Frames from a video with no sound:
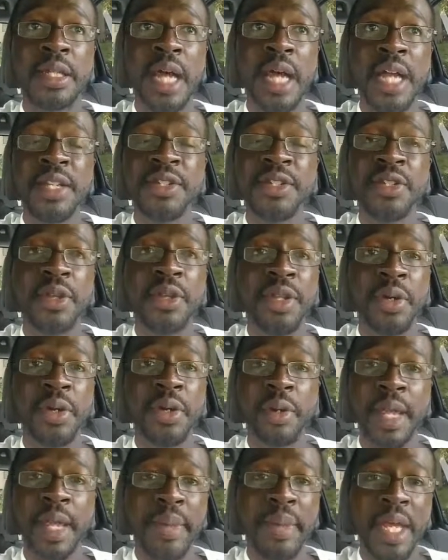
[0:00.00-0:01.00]
I just know they were
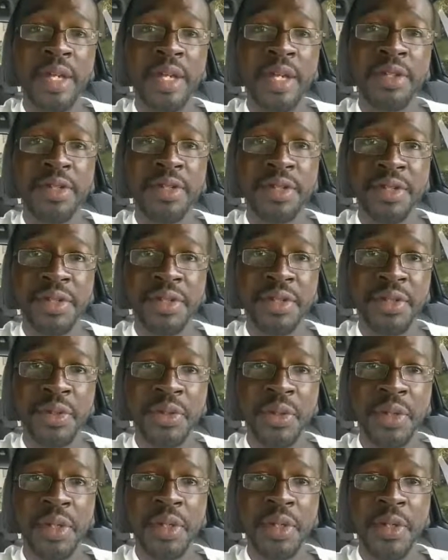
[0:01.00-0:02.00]
like managers of the
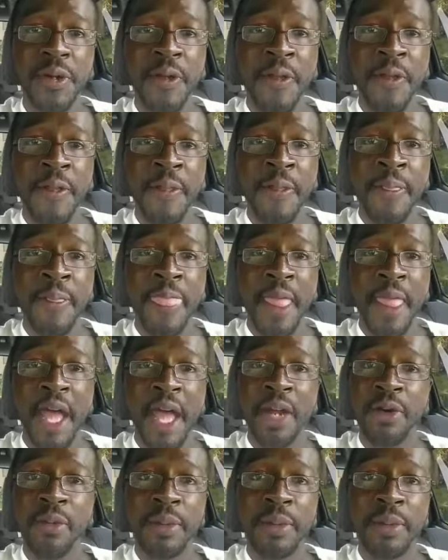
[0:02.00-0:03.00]
store.
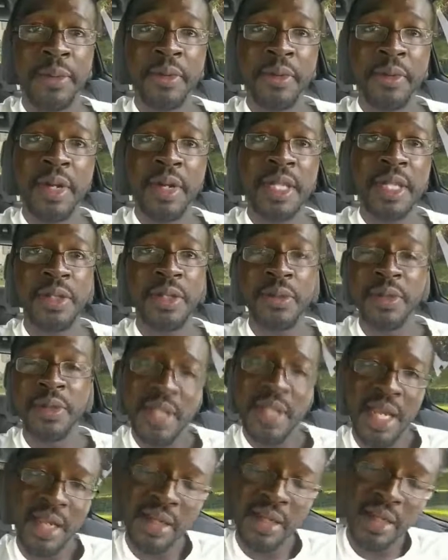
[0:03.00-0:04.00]
I don't remember the race. It was
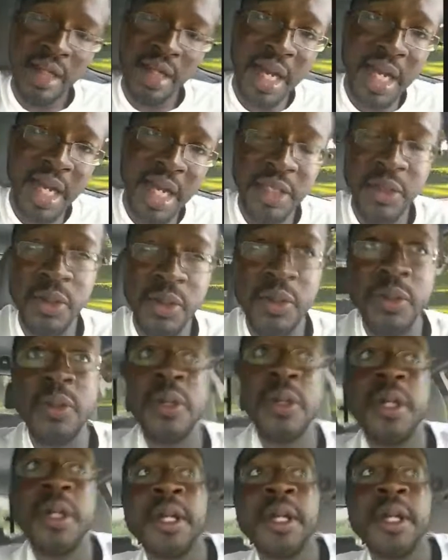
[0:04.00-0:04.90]
like high school.